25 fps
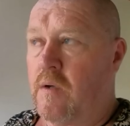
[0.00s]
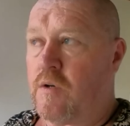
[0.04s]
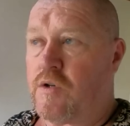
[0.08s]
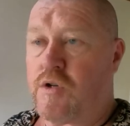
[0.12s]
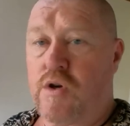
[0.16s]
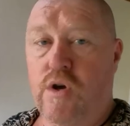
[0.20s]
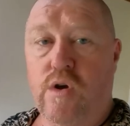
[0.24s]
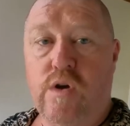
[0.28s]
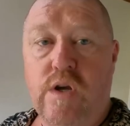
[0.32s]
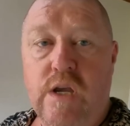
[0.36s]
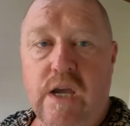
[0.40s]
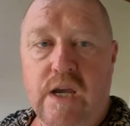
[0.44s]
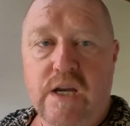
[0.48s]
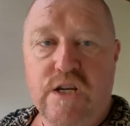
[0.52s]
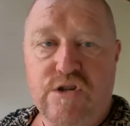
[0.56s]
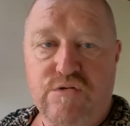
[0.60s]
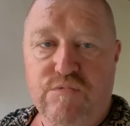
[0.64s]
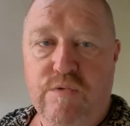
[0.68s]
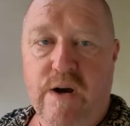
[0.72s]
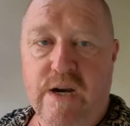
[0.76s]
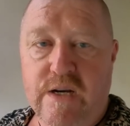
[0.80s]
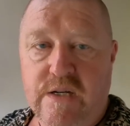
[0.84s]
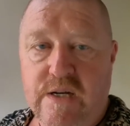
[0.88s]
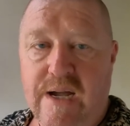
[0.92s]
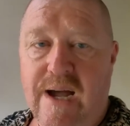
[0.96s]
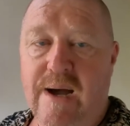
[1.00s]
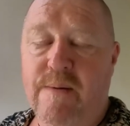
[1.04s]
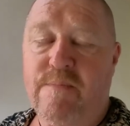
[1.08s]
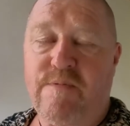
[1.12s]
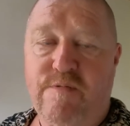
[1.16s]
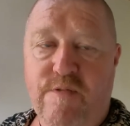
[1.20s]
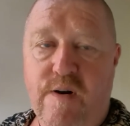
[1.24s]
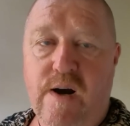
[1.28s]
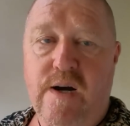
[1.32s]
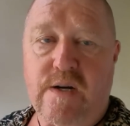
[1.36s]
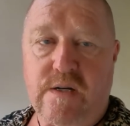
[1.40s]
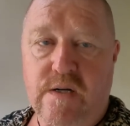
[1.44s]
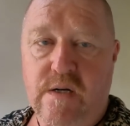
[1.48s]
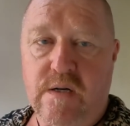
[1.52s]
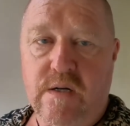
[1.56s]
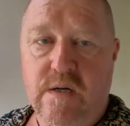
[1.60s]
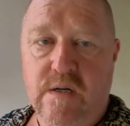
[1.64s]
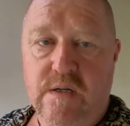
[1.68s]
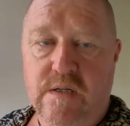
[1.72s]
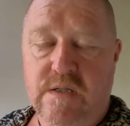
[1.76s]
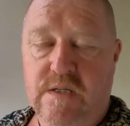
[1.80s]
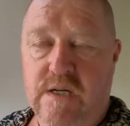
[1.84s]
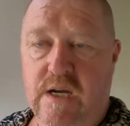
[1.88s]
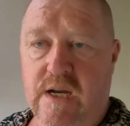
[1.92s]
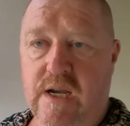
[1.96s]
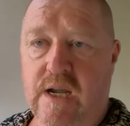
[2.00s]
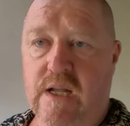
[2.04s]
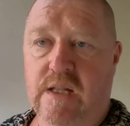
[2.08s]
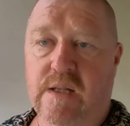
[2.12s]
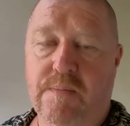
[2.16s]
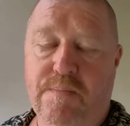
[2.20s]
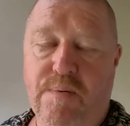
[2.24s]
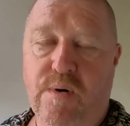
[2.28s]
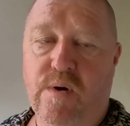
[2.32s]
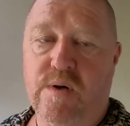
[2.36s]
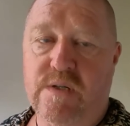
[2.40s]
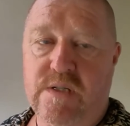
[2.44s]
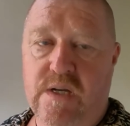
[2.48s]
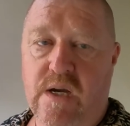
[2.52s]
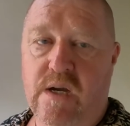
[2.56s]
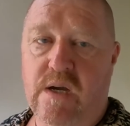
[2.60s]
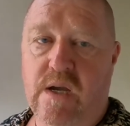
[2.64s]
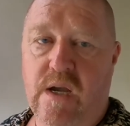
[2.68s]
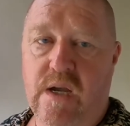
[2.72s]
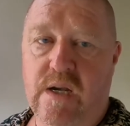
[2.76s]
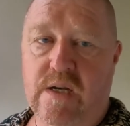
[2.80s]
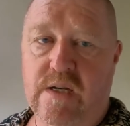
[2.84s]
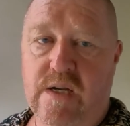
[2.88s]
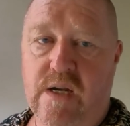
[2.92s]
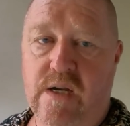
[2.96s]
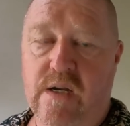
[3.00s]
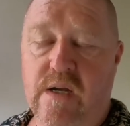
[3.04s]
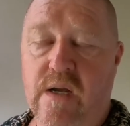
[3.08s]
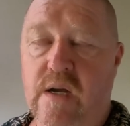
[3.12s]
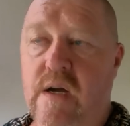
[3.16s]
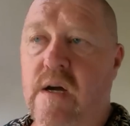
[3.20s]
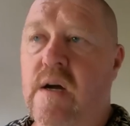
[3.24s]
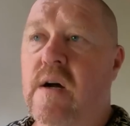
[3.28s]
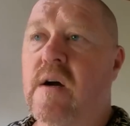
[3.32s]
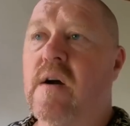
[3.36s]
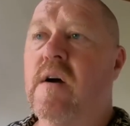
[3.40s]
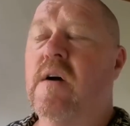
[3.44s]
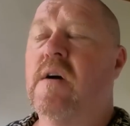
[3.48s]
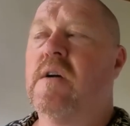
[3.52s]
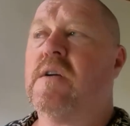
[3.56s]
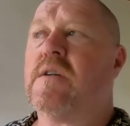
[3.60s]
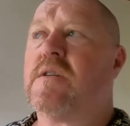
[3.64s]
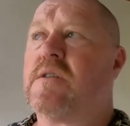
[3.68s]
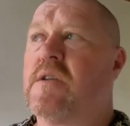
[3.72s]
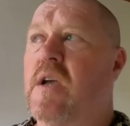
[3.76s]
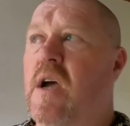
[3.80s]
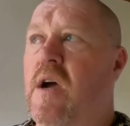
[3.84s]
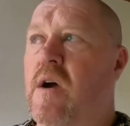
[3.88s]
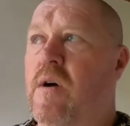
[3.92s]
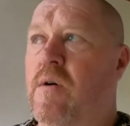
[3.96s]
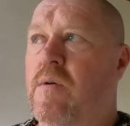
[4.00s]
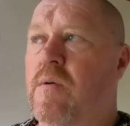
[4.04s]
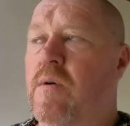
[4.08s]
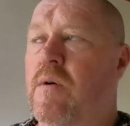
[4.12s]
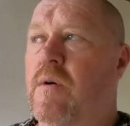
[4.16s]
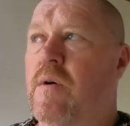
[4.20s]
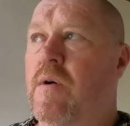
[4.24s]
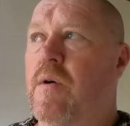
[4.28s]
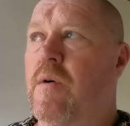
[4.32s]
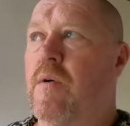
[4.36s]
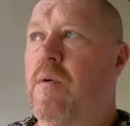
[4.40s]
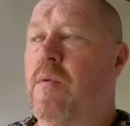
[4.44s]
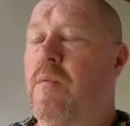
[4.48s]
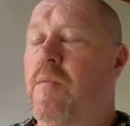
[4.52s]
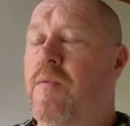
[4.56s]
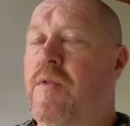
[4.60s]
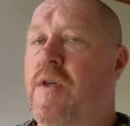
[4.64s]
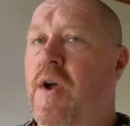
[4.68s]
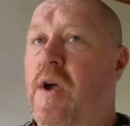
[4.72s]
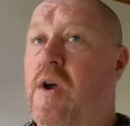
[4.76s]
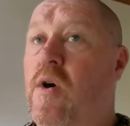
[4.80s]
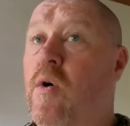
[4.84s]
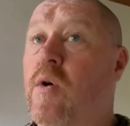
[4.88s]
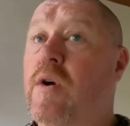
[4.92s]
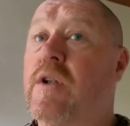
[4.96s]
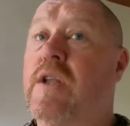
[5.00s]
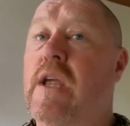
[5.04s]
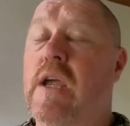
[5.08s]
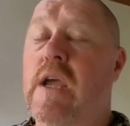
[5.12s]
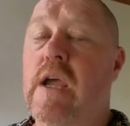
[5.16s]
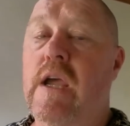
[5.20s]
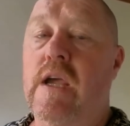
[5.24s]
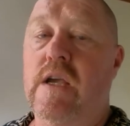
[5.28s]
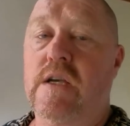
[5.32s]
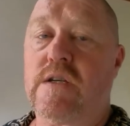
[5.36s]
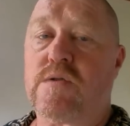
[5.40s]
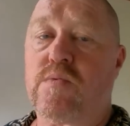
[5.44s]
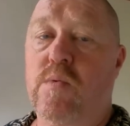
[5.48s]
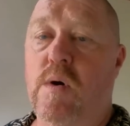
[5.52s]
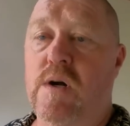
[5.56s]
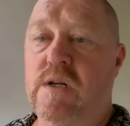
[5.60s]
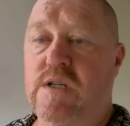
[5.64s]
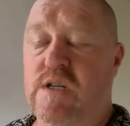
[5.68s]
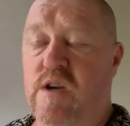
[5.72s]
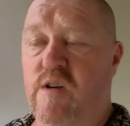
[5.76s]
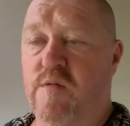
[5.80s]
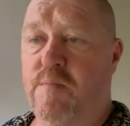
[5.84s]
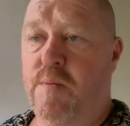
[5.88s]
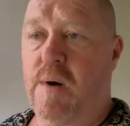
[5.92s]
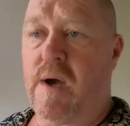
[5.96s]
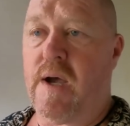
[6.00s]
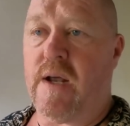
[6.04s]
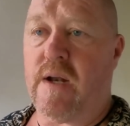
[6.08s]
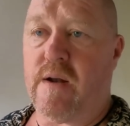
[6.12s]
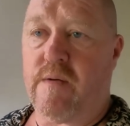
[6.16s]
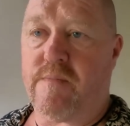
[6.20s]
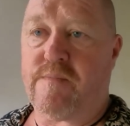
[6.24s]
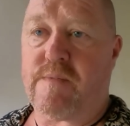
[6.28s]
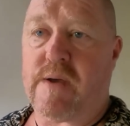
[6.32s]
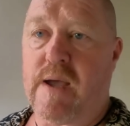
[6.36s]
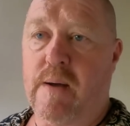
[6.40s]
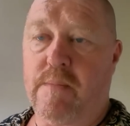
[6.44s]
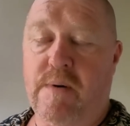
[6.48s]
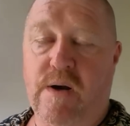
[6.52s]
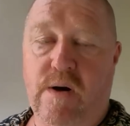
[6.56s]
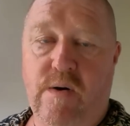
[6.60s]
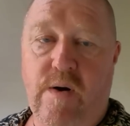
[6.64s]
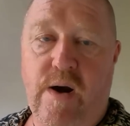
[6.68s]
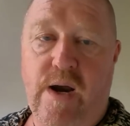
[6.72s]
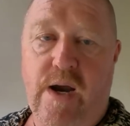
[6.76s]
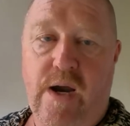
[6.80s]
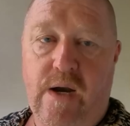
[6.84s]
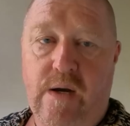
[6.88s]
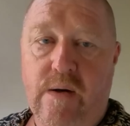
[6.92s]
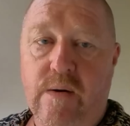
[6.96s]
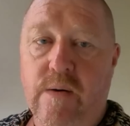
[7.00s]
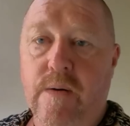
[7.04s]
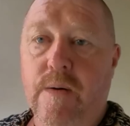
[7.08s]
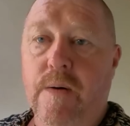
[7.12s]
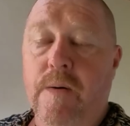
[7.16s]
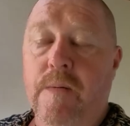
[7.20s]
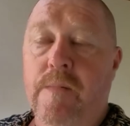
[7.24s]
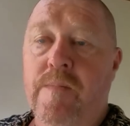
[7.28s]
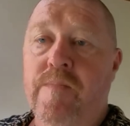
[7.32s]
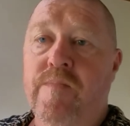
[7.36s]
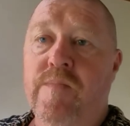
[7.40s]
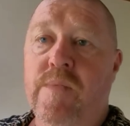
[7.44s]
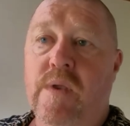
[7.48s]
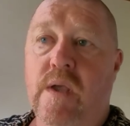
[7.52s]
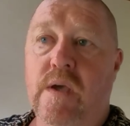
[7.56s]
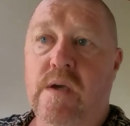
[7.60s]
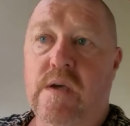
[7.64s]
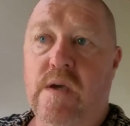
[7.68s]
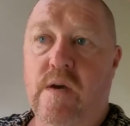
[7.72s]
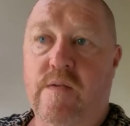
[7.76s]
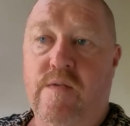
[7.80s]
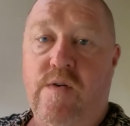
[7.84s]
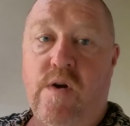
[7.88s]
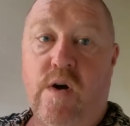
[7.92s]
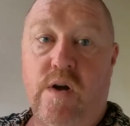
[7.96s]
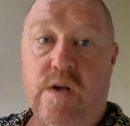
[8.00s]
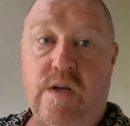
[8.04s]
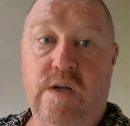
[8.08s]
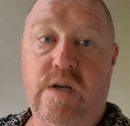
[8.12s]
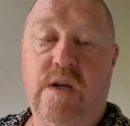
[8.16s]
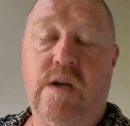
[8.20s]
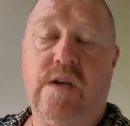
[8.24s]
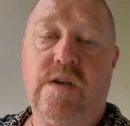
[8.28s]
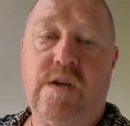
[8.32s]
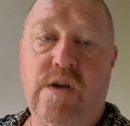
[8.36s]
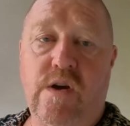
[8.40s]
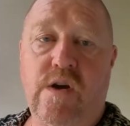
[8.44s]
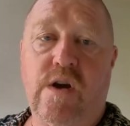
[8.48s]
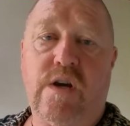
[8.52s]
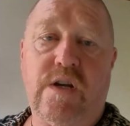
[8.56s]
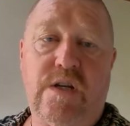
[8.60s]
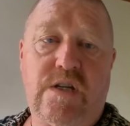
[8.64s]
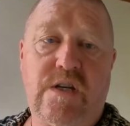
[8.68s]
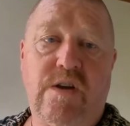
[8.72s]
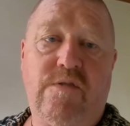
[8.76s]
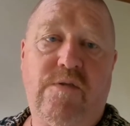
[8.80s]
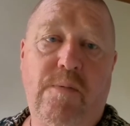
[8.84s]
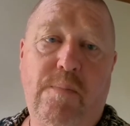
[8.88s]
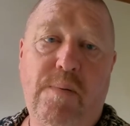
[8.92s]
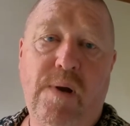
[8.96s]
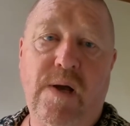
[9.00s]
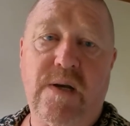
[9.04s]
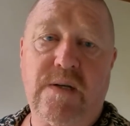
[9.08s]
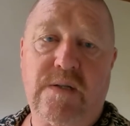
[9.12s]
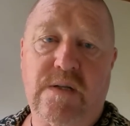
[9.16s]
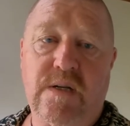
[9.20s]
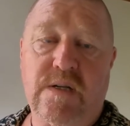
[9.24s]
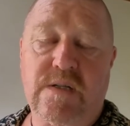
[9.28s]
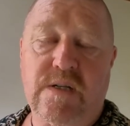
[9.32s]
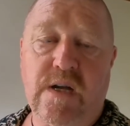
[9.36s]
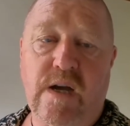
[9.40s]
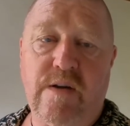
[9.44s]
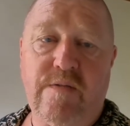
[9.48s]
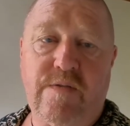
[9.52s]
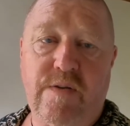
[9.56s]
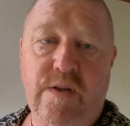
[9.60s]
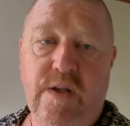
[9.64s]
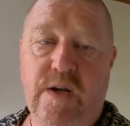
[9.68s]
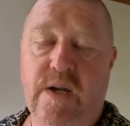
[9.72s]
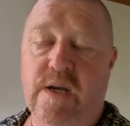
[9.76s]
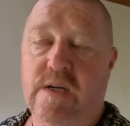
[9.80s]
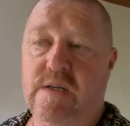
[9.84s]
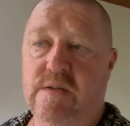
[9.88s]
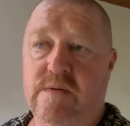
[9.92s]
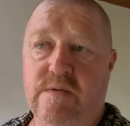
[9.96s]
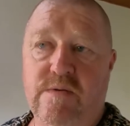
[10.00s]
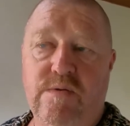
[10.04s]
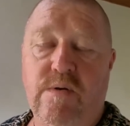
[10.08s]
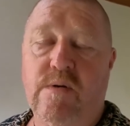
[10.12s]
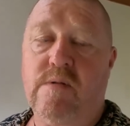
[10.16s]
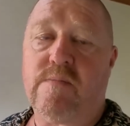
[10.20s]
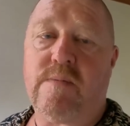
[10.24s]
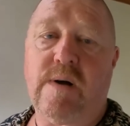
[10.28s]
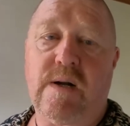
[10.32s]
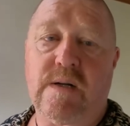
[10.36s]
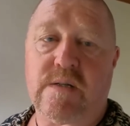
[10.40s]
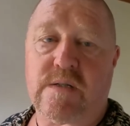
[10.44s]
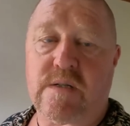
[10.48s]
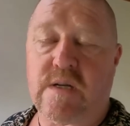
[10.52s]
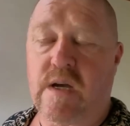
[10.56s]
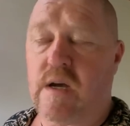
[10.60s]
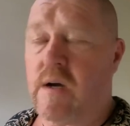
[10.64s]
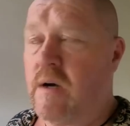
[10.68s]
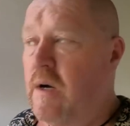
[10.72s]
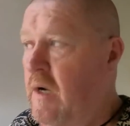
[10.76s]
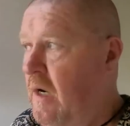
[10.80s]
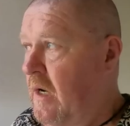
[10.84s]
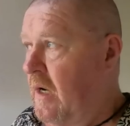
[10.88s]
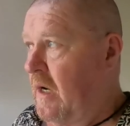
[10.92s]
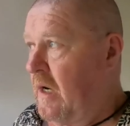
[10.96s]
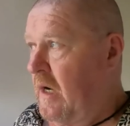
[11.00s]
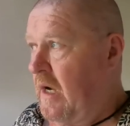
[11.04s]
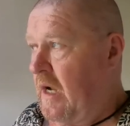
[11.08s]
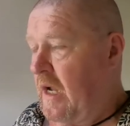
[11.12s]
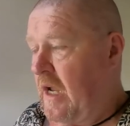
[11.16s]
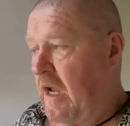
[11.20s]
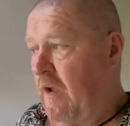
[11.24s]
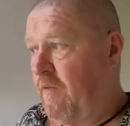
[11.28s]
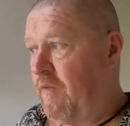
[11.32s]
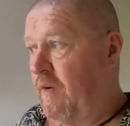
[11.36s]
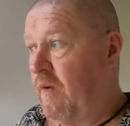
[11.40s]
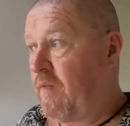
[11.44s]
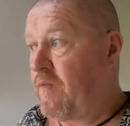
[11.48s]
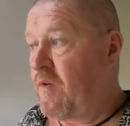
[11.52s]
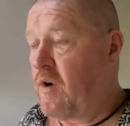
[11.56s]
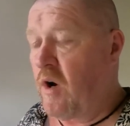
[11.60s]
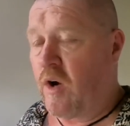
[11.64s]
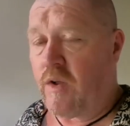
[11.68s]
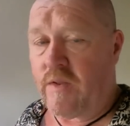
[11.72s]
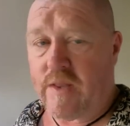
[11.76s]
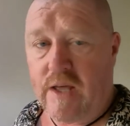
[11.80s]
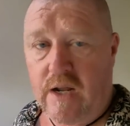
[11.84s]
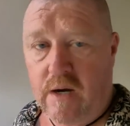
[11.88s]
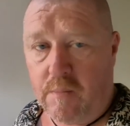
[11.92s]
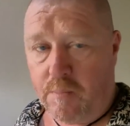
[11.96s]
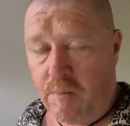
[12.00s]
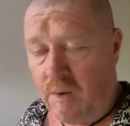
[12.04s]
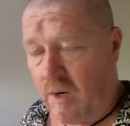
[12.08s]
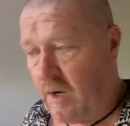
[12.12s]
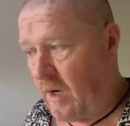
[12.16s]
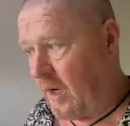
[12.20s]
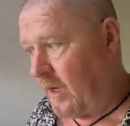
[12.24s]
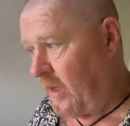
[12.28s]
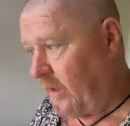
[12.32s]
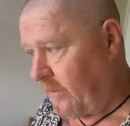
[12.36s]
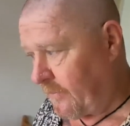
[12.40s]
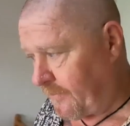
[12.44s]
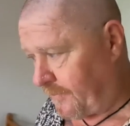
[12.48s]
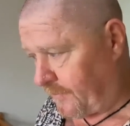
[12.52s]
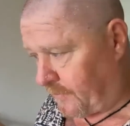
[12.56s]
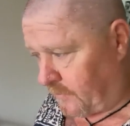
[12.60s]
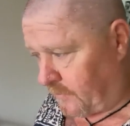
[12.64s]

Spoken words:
2 years rent up front to get the price he did. So the good thing is, once you've paid a couple of grand, you've got yourself a place to stay for the next 12 months. So if you've got that ability,